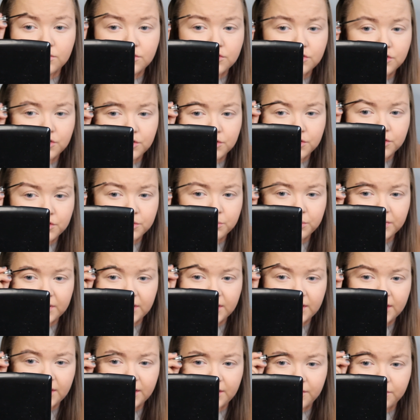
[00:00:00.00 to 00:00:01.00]
just so it
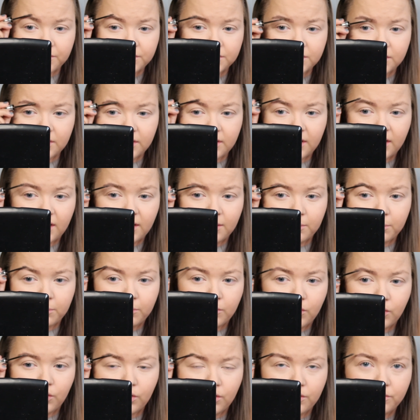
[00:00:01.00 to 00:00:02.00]
gives that
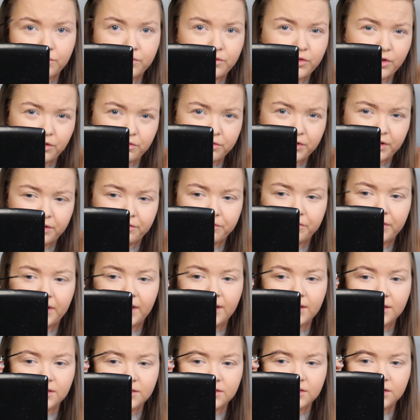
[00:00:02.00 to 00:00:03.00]
more fluffy
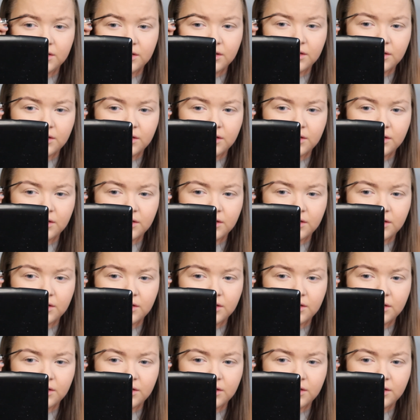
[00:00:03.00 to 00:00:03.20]
effect.